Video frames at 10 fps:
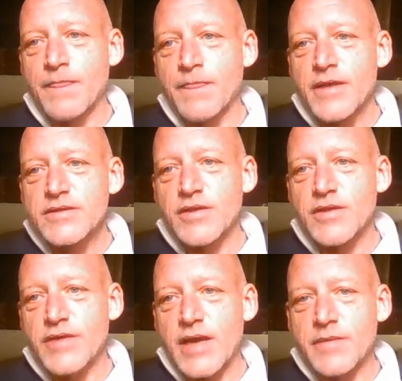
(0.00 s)
So
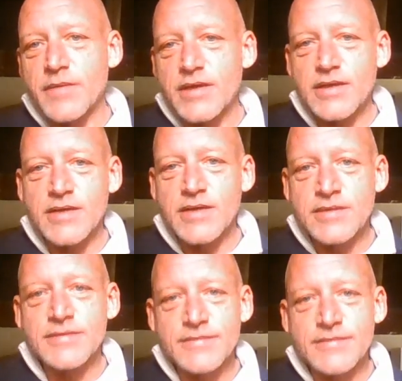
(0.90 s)
yeah, I mean,
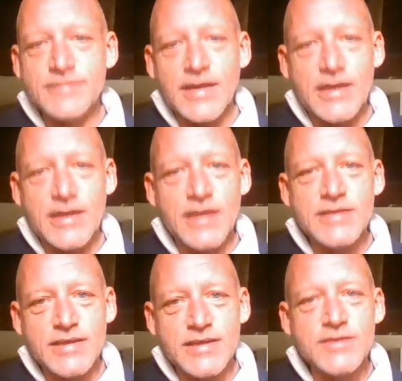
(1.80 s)
I see
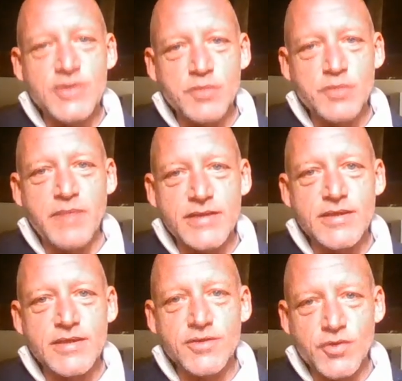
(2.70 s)
there's two
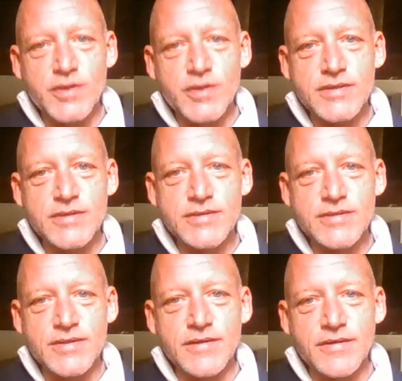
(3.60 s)
basic choices
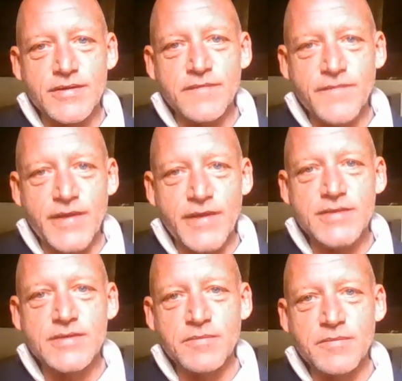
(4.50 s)
that
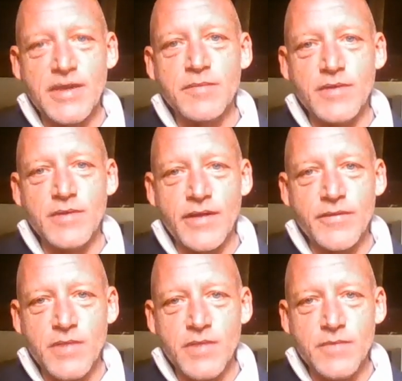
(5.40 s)
face people at the
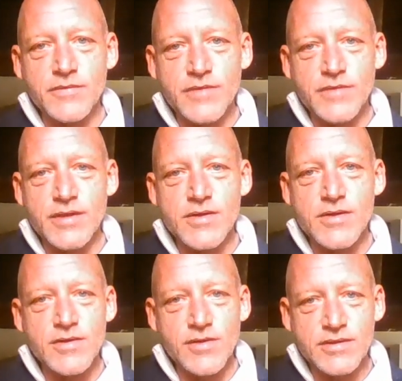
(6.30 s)
moment, right? You've got a
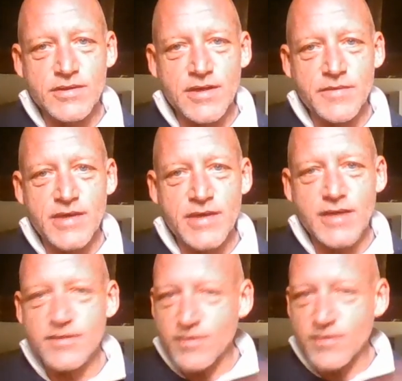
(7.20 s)
lot of time in your hands,
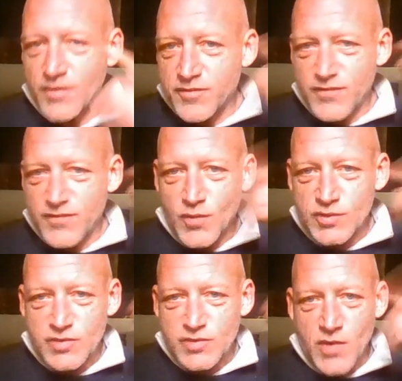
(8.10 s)
you've got a lot of thoughts
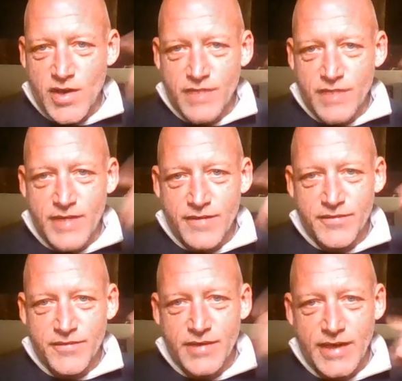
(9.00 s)
swirling around
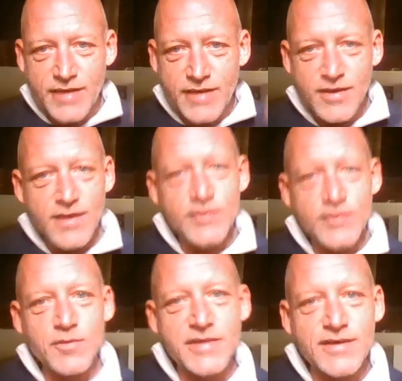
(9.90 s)
through your head.
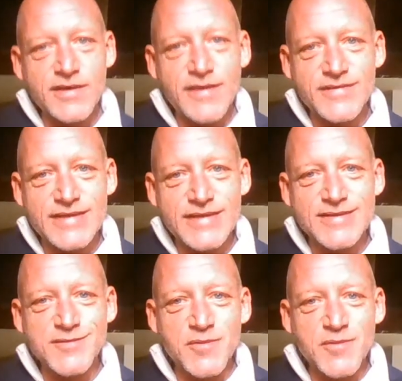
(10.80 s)
Normally, you don't have to listen to
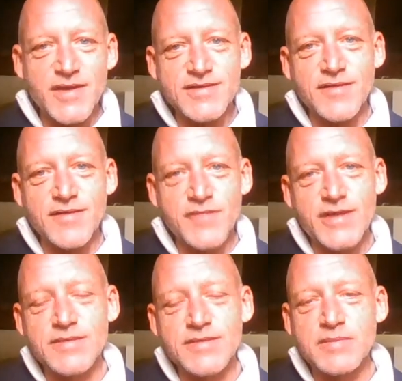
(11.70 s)
all that stuff, right?
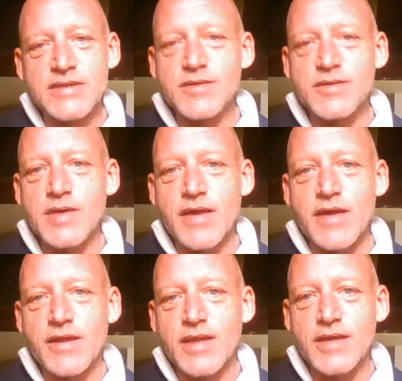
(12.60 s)
Because you're busy doing other
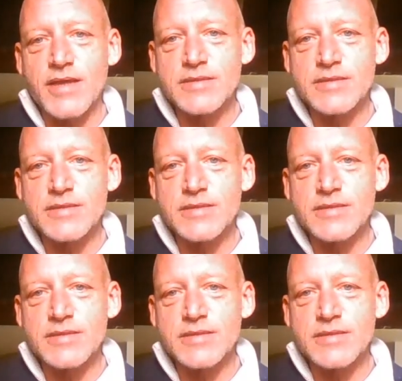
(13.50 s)
things.